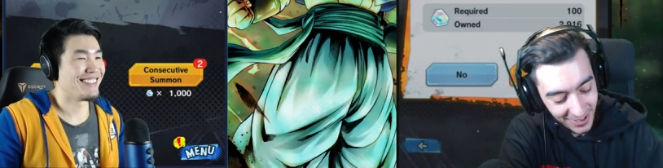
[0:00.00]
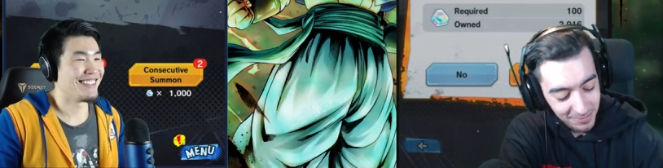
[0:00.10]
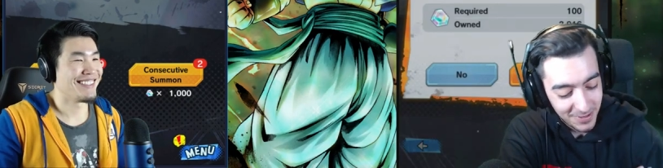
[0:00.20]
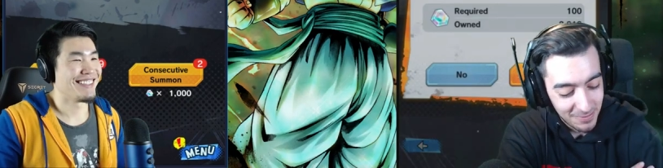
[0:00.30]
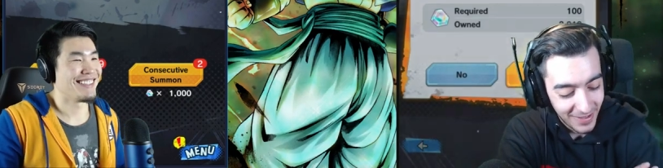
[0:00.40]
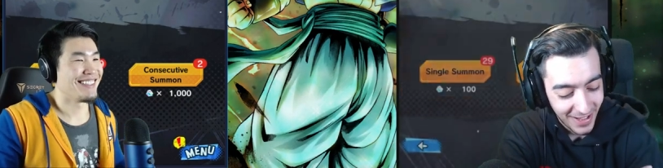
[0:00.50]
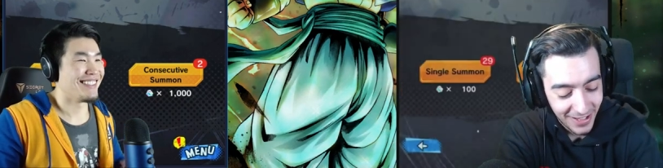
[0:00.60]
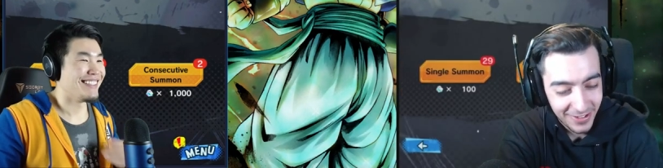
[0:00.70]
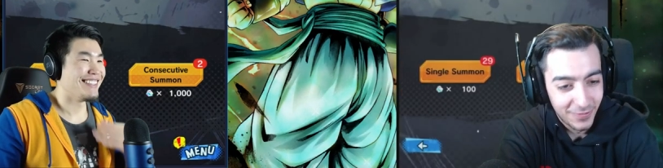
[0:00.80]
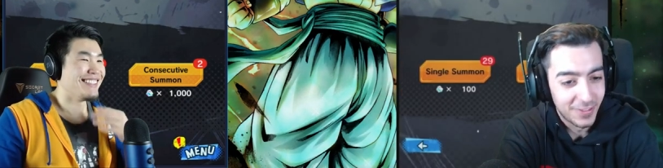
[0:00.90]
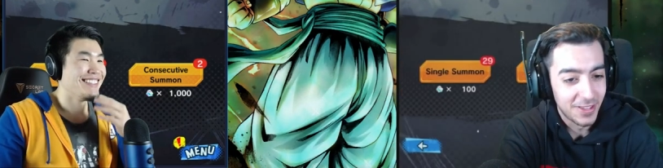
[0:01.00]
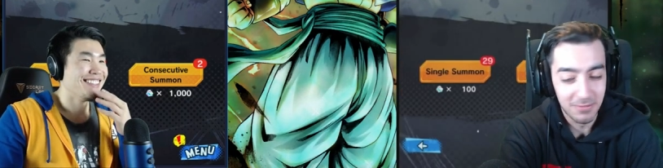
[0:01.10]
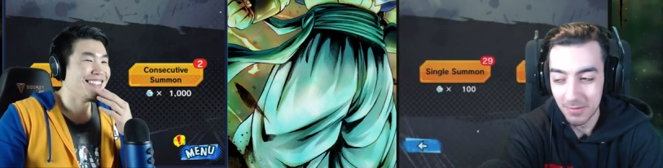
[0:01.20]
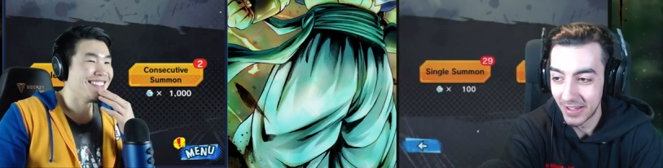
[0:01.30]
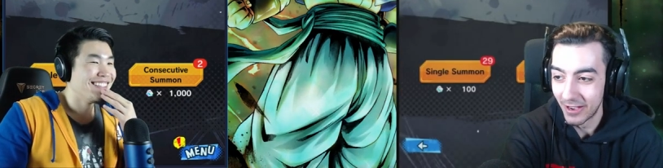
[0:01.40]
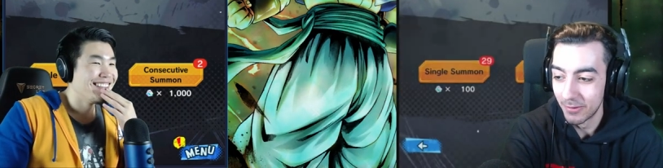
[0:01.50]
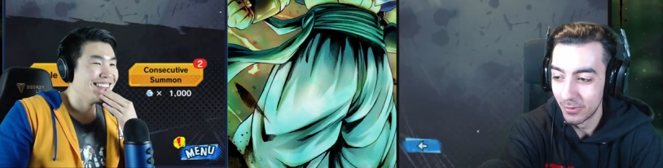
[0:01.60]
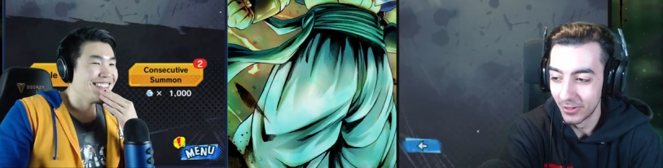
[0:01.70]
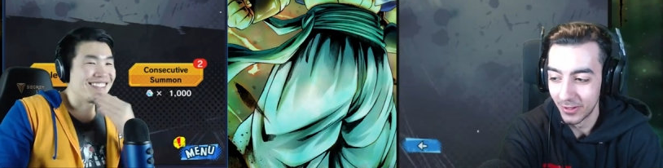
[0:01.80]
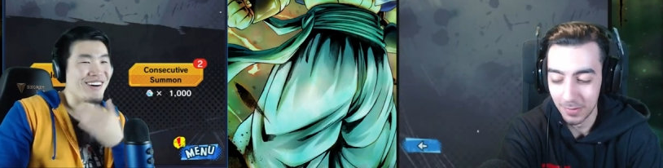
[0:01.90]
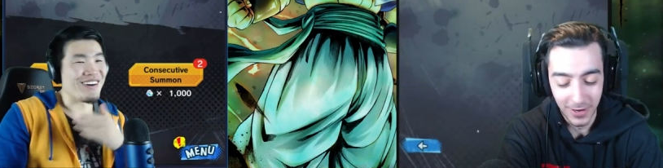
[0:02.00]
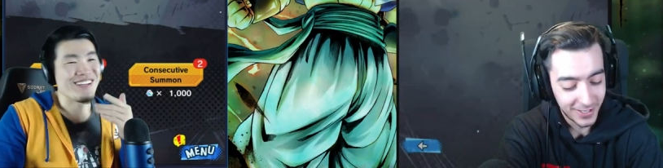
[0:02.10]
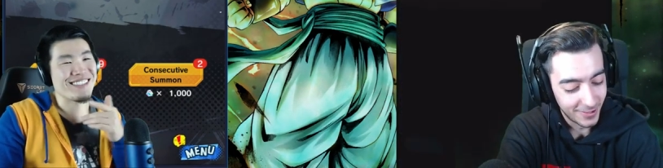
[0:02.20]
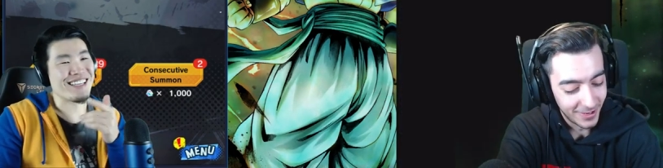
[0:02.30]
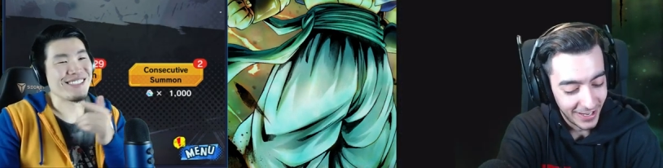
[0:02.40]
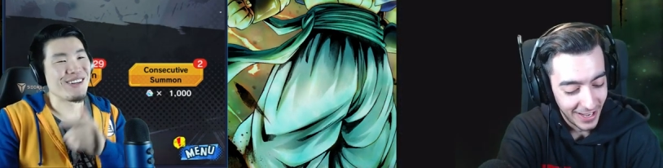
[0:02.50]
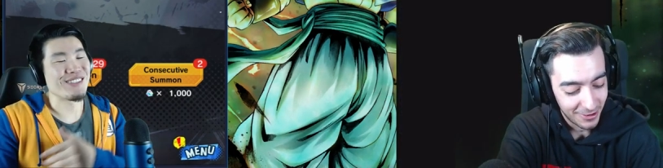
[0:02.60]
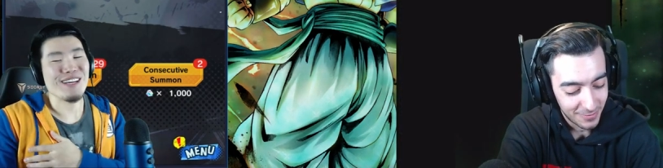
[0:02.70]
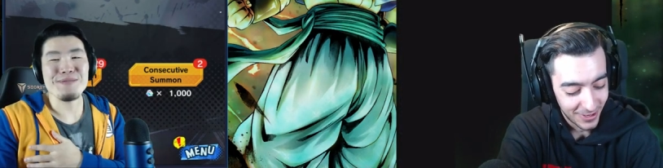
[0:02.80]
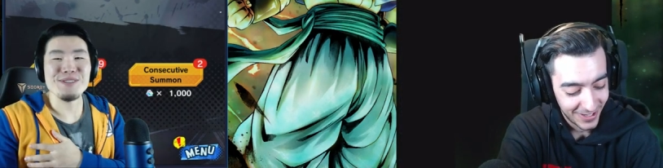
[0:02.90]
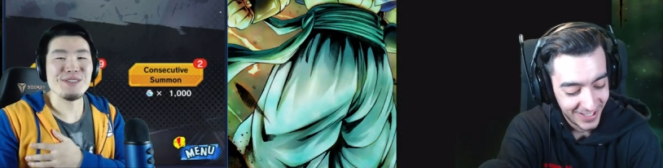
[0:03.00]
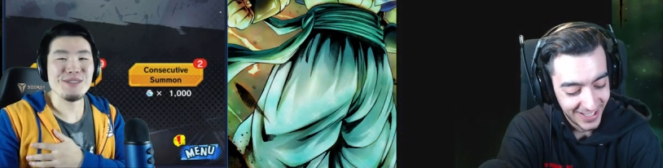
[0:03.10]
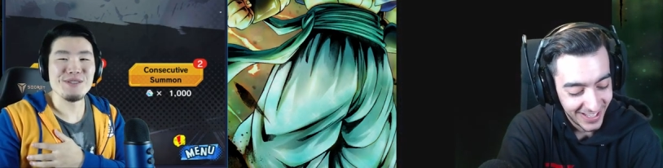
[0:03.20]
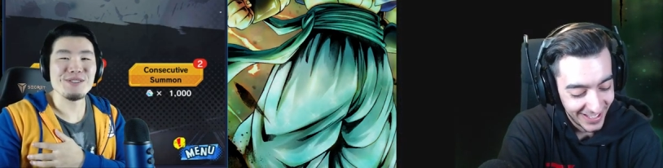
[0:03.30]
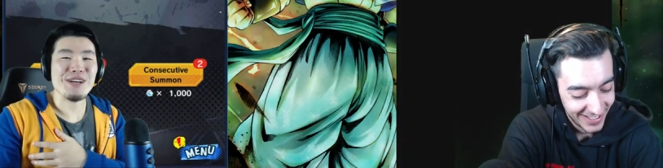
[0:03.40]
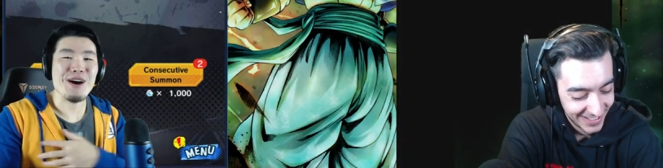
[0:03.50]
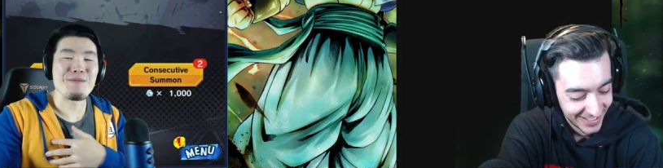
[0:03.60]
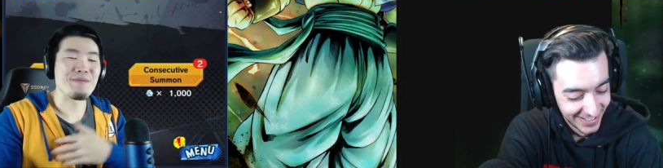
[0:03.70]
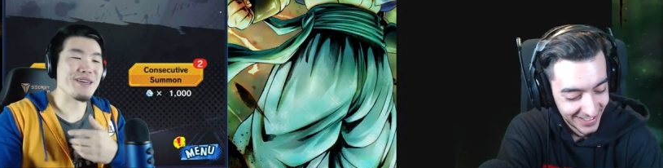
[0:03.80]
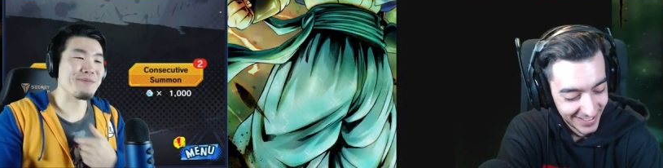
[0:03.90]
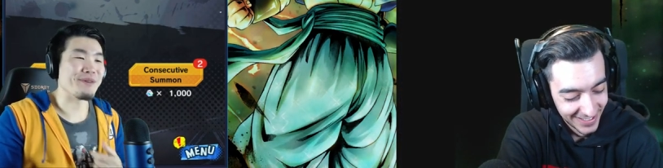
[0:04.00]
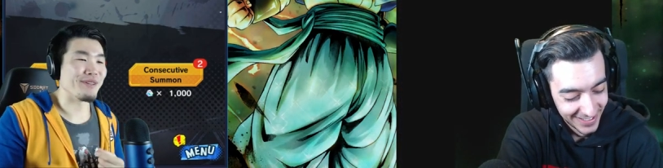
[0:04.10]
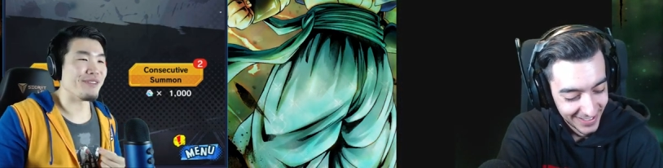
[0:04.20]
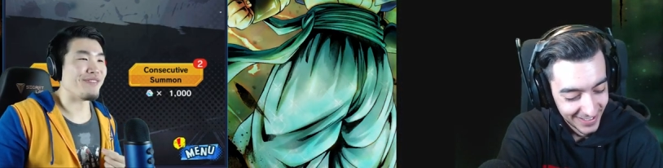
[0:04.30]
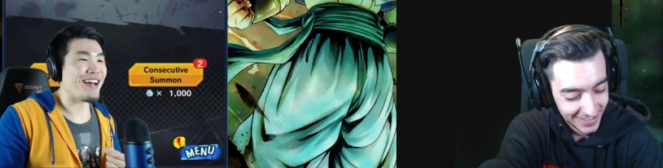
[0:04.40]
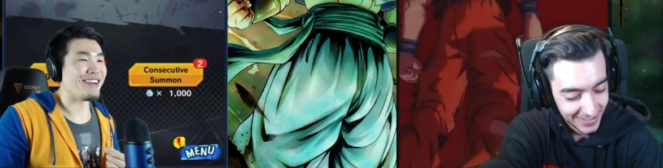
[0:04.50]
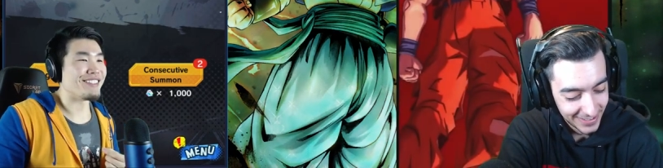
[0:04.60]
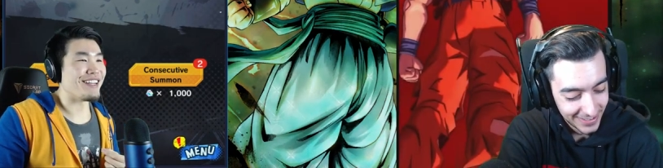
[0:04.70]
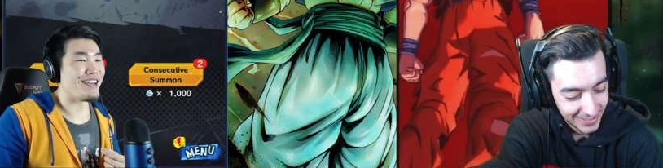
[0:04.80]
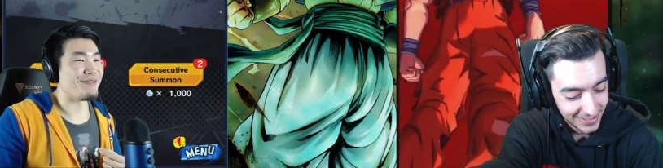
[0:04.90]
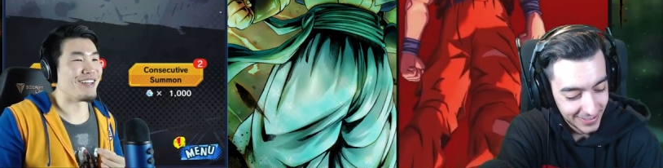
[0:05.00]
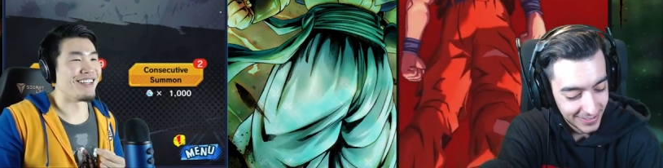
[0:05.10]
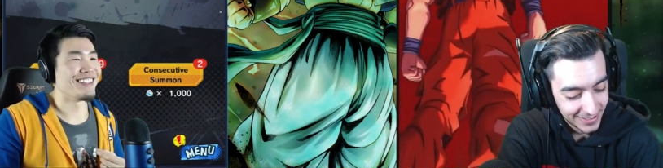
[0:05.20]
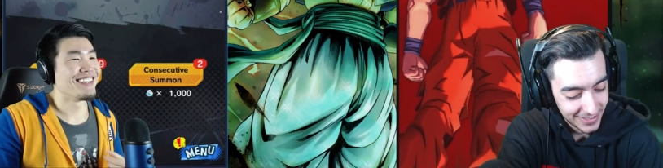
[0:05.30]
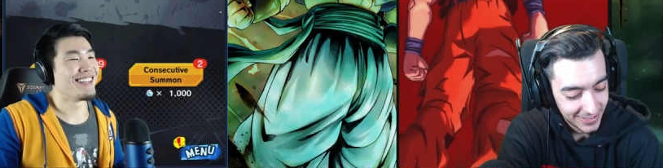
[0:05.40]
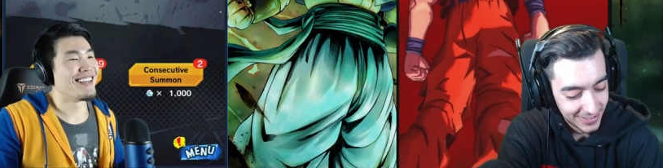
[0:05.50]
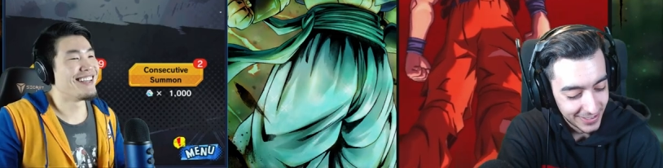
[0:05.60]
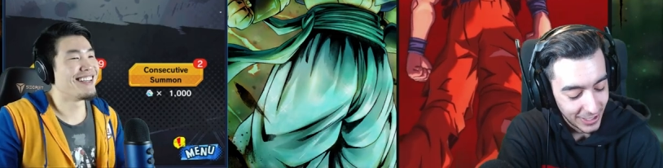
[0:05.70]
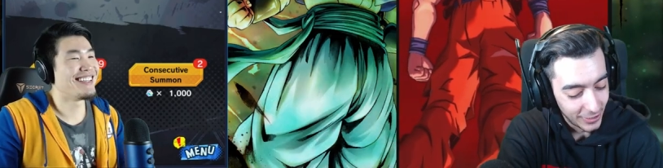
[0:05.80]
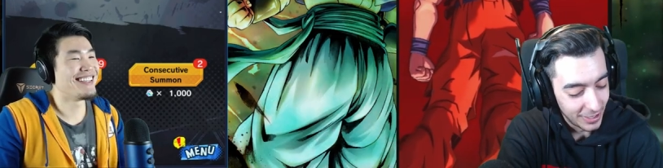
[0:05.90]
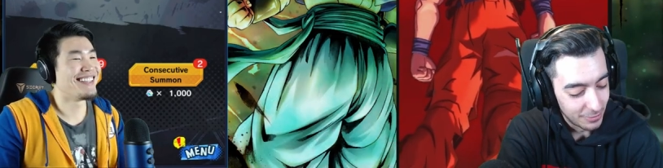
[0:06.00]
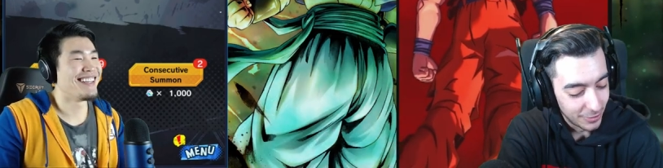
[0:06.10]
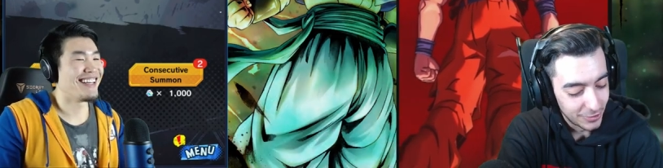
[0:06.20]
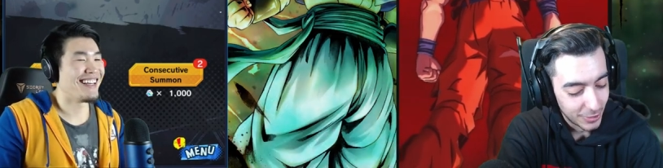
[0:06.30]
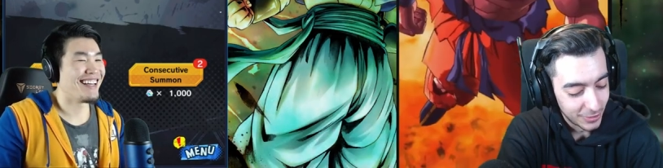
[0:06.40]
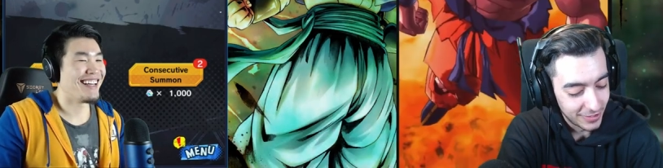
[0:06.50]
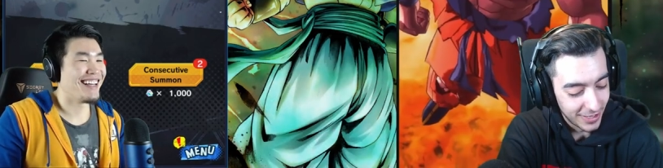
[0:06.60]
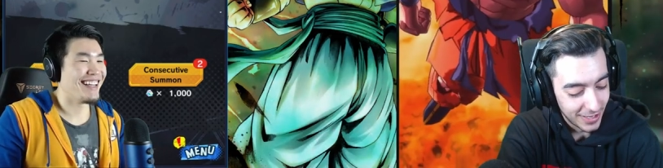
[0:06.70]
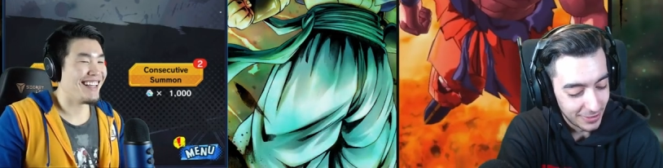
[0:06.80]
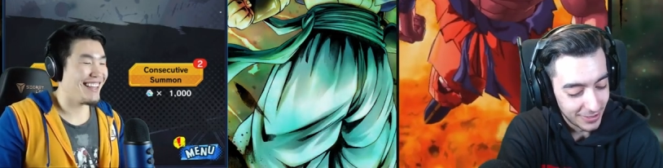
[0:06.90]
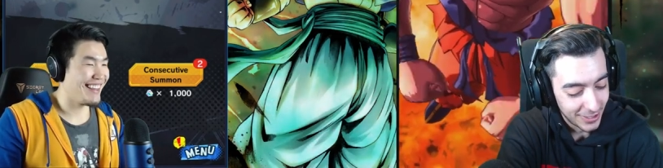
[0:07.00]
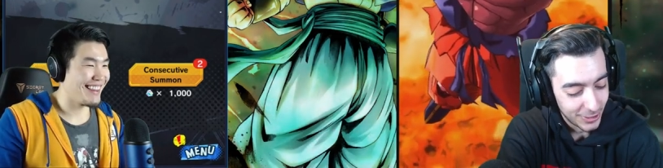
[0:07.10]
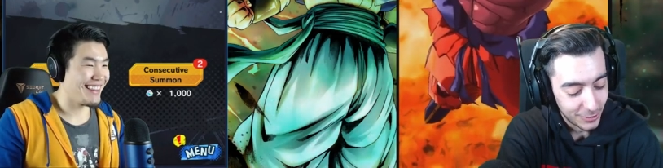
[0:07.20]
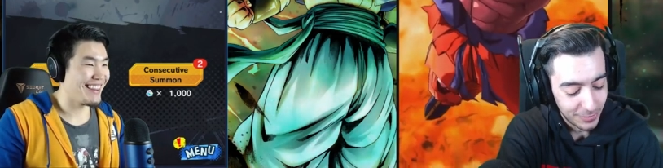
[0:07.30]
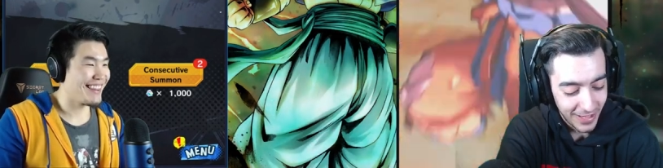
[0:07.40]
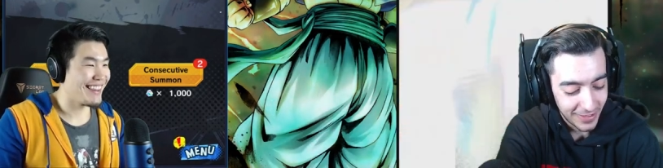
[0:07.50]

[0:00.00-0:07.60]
Speaker 1: up to me. If it's up to me, I would
Speaker 2: pull the spark right now, it's up to you to help me pull the fire today, man.
Speaker 1: Okay, bro, so it's, oh man,